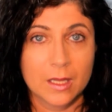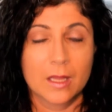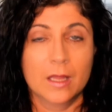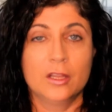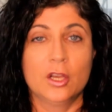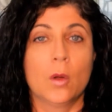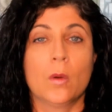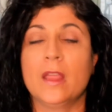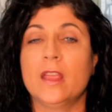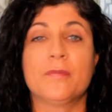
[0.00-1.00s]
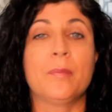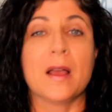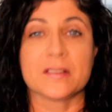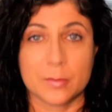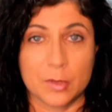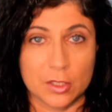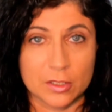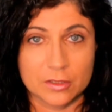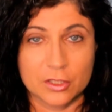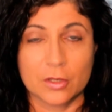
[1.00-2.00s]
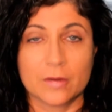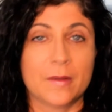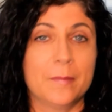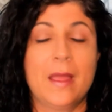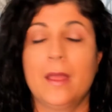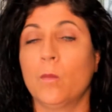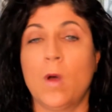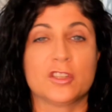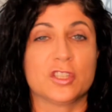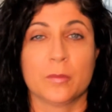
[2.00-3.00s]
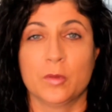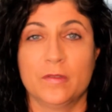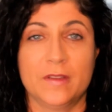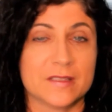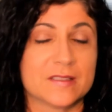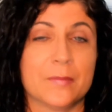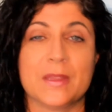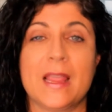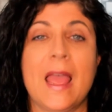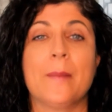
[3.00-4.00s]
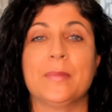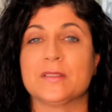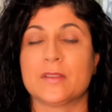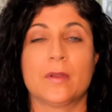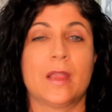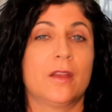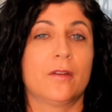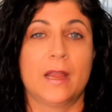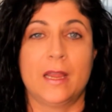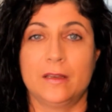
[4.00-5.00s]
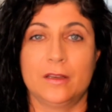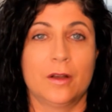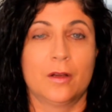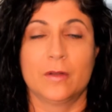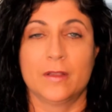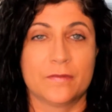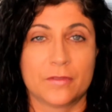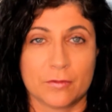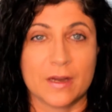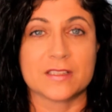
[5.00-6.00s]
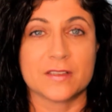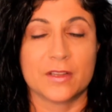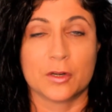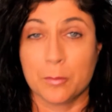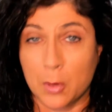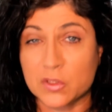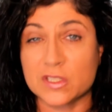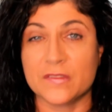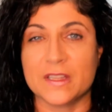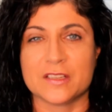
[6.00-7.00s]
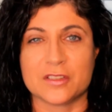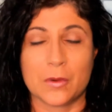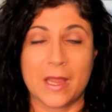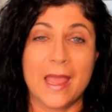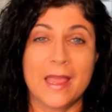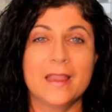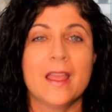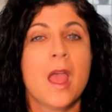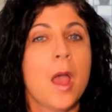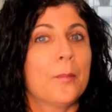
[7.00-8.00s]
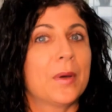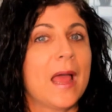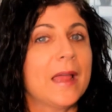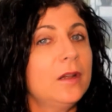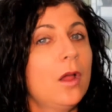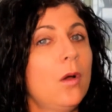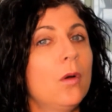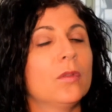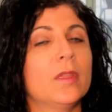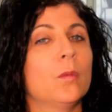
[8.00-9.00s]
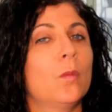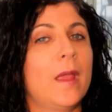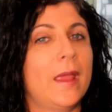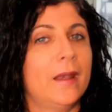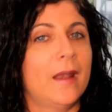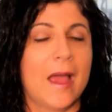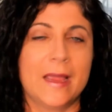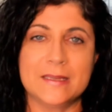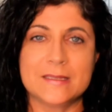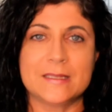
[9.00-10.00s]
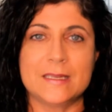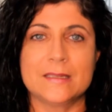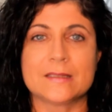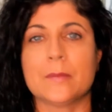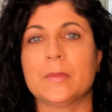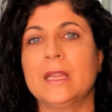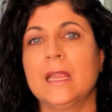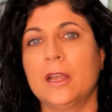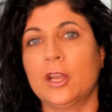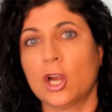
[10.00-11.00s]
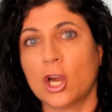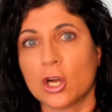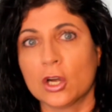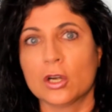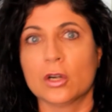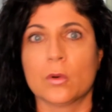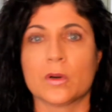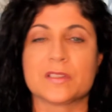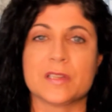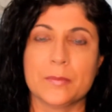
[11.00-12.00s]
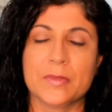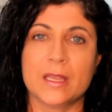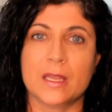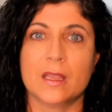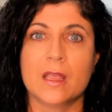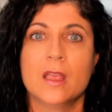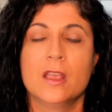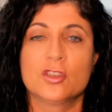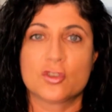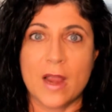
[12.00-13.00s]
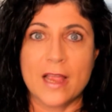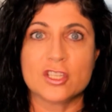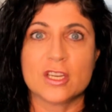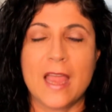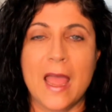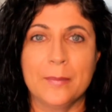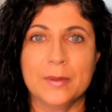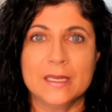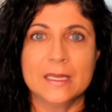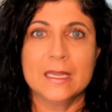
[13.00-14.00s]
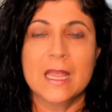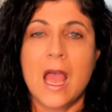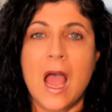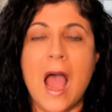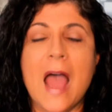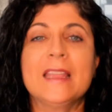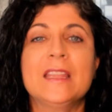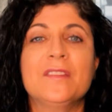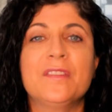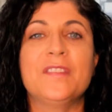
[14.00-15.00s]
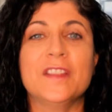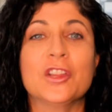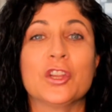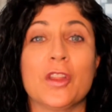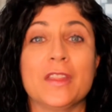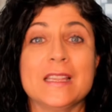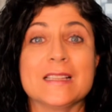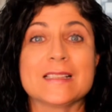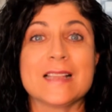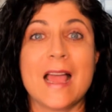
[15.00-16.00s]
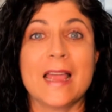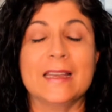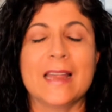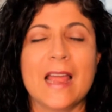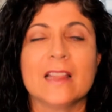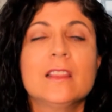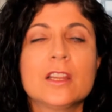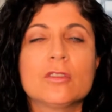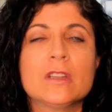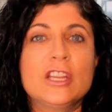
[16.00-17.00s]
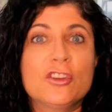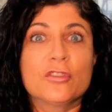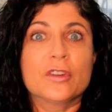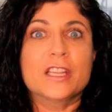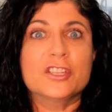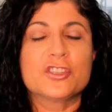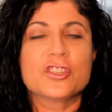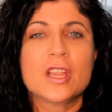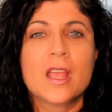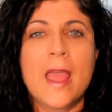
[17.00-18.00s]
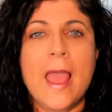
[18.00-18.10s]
if possible. If I'm watching a movie and something happens, okay, great. If the rest of it or most of it is okay. But I know that when I see somebody getting hurt or something tragic happening, I can feel it on the inside. I literally cringe.